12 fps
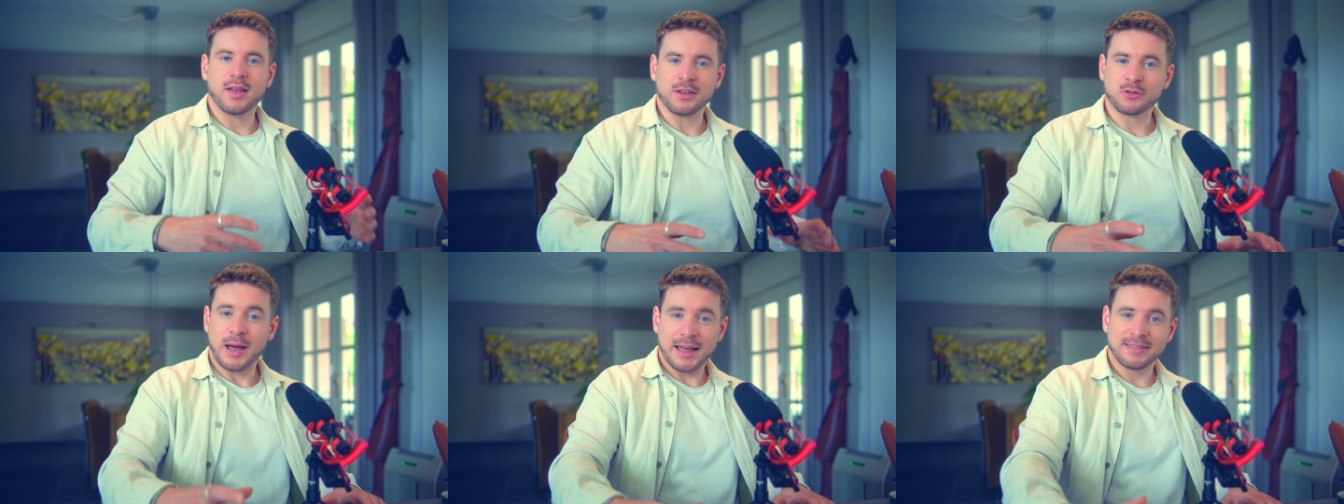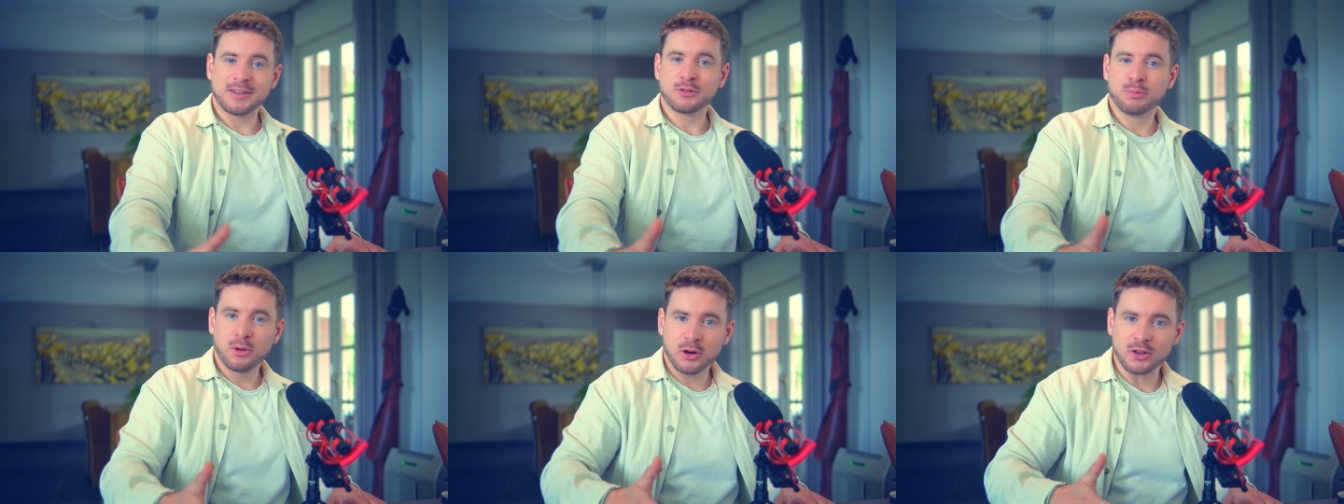And so at this
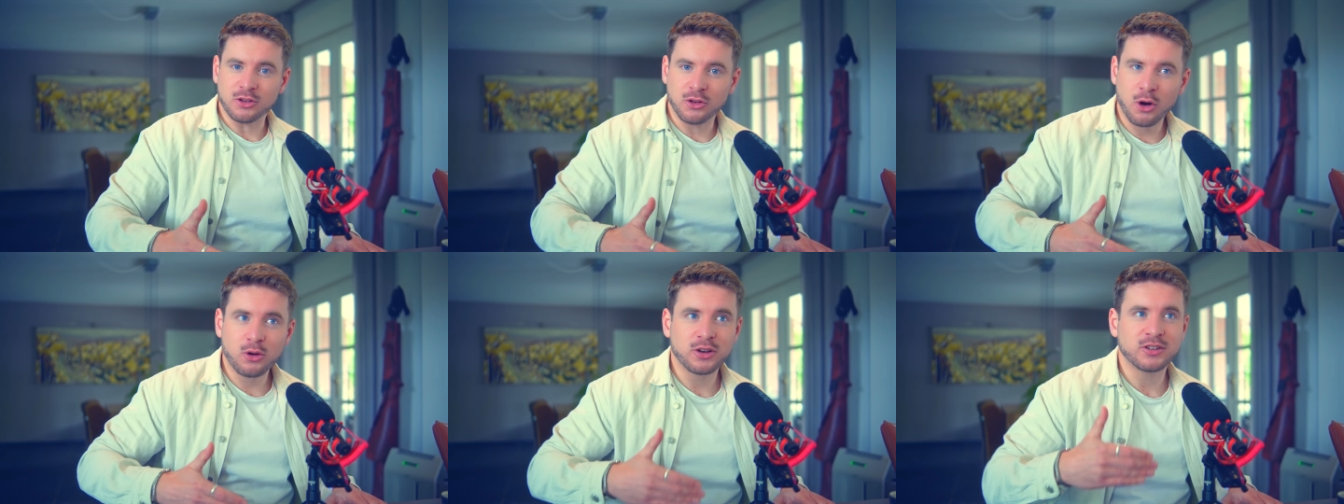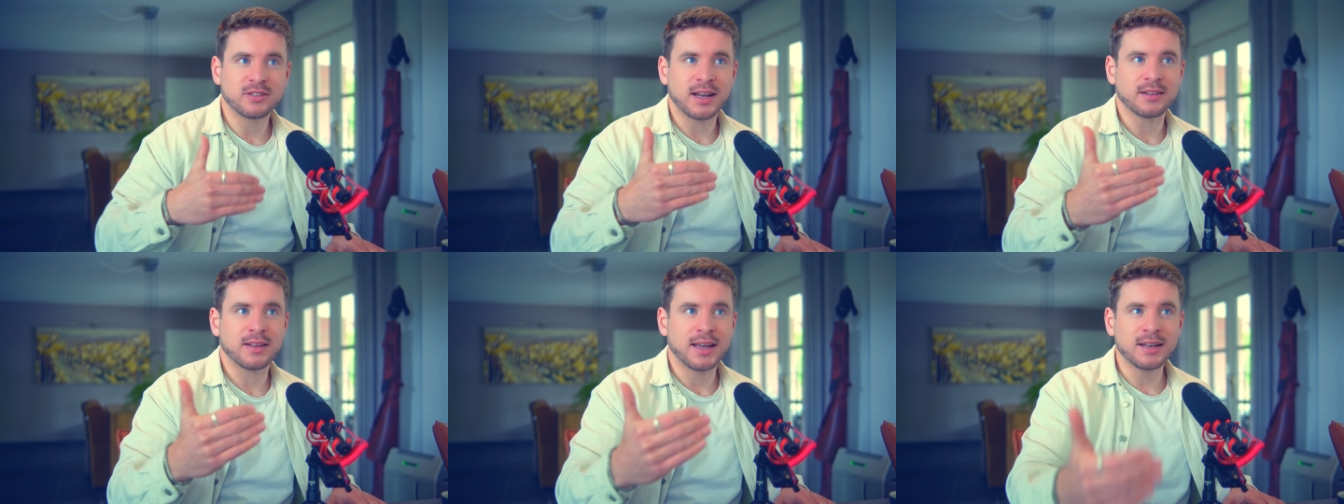point, notice
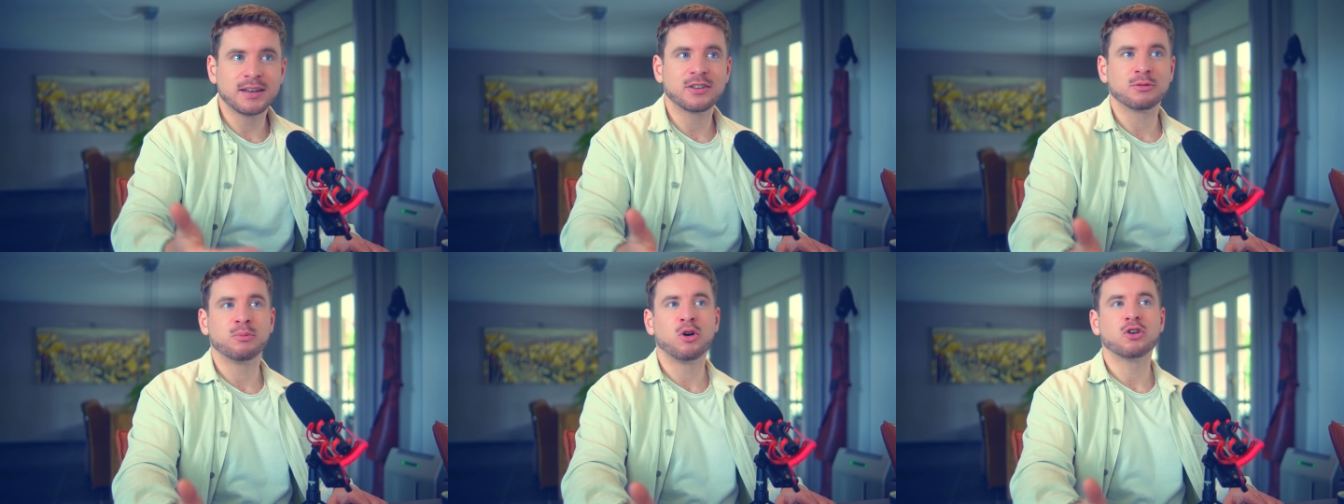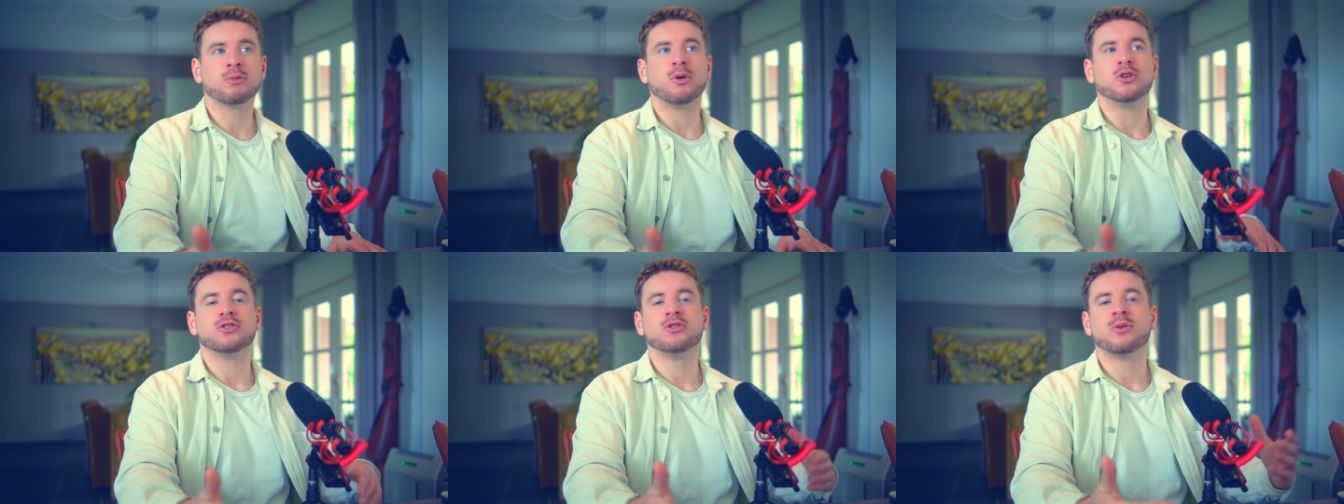that in this monk mode,